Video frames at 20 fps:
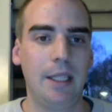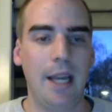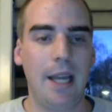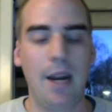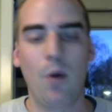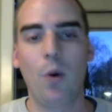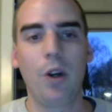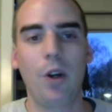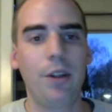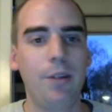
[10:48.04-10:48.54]

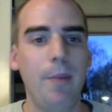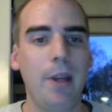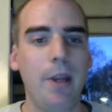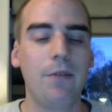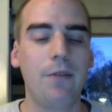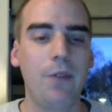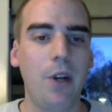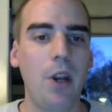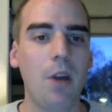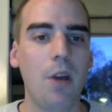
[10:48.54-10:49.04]
And I wanted to make
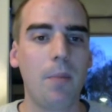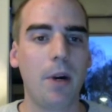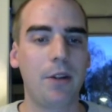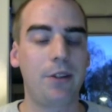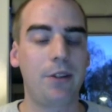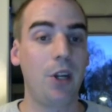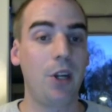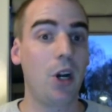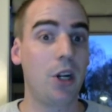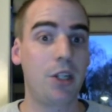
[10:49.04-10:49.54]
a video
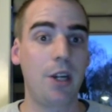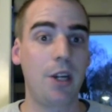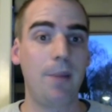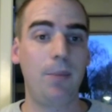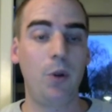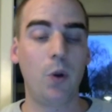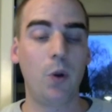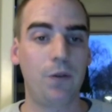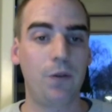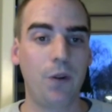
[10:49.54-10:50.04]
about
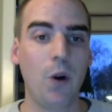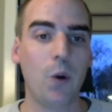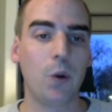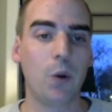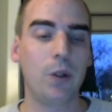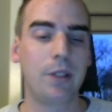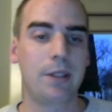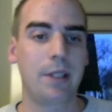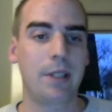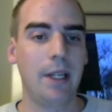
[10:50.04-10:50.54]
cigar-shaped
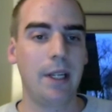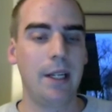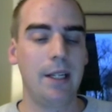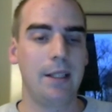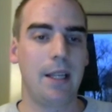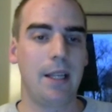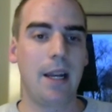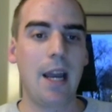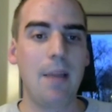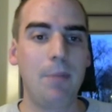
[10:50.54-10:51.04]
UFOs
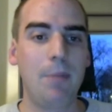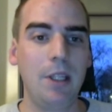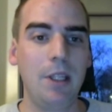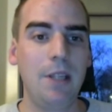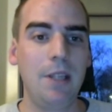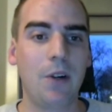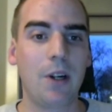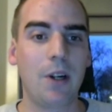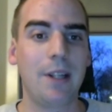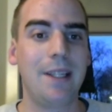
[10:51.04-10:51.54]
that I
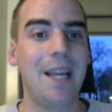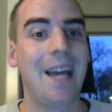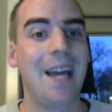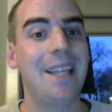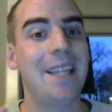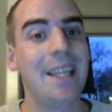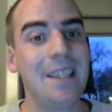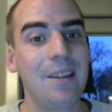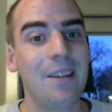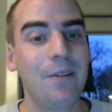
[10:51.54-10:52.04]
believe are
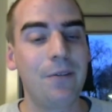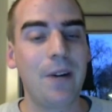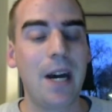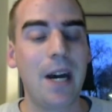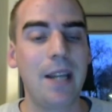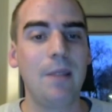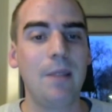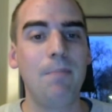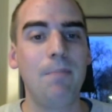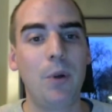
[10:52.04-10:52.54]

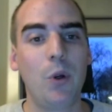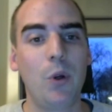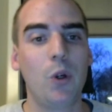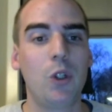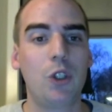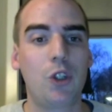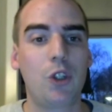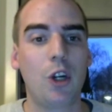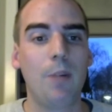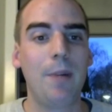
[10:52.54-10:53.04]
identified
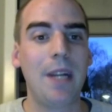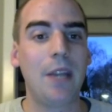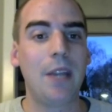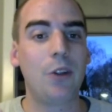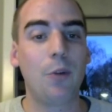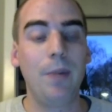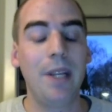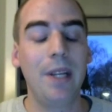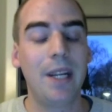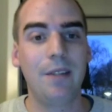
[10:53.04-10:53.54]
Imperial German
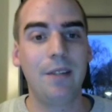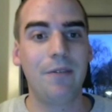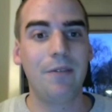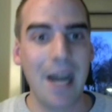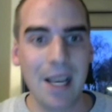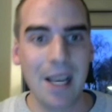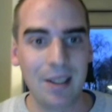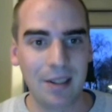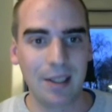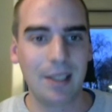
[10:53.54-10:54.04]
Andromeda
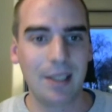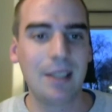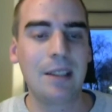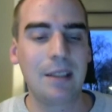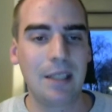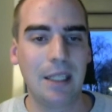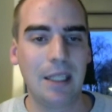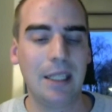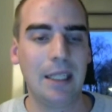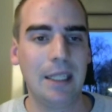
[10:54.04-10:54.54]

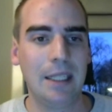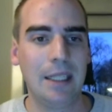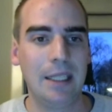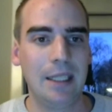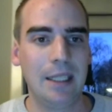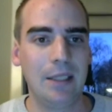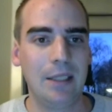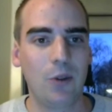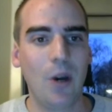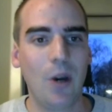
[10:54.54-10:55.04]
devices,
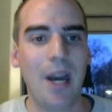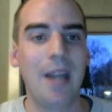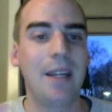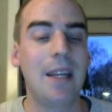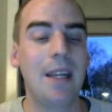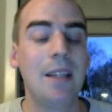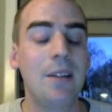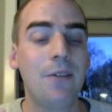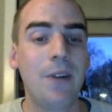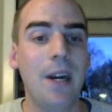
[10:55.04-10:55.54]
so
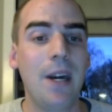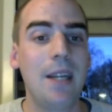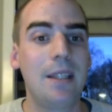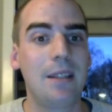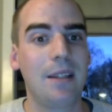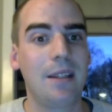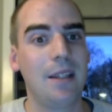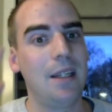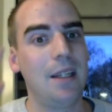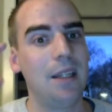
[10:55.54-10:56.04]

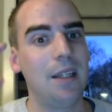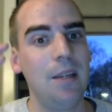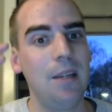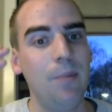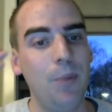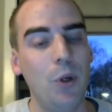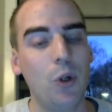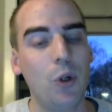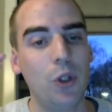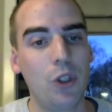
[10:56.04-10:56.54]
identified
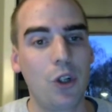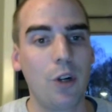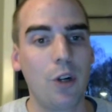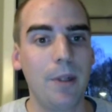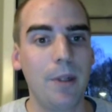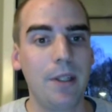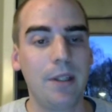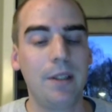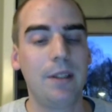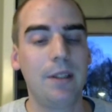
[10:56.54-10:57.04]
Imperial
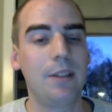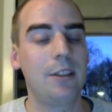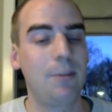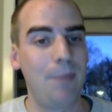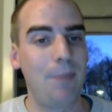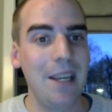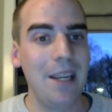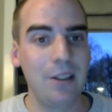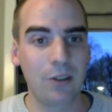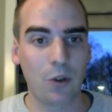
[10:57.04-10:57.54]
German
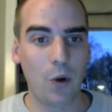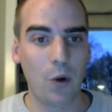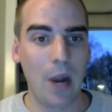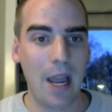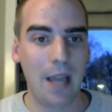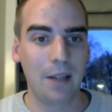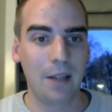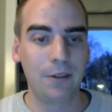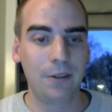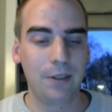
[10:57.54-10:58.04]

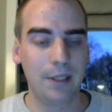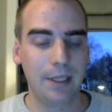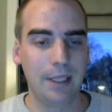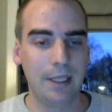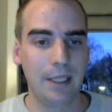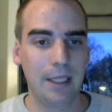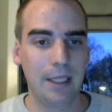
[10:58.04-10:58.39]
spacecraft,